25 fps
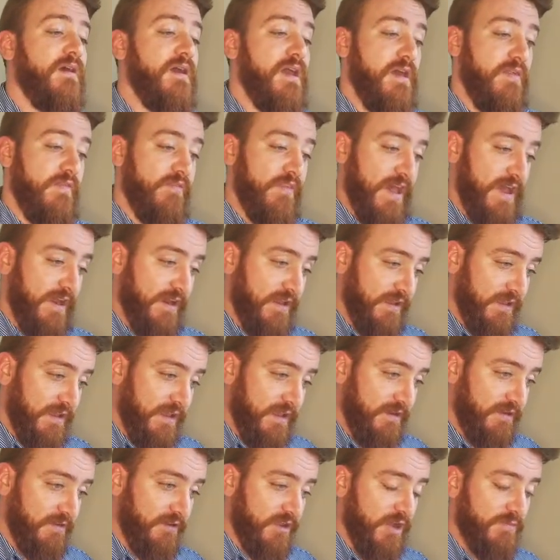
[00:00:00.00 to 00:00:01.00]
And that
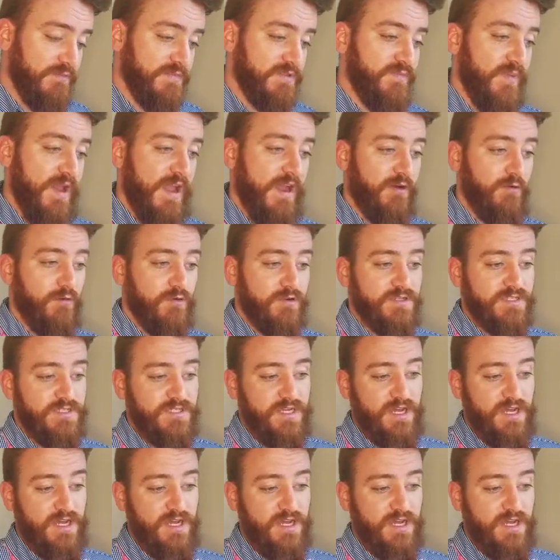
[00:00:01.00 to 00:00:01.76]
again comes backwards the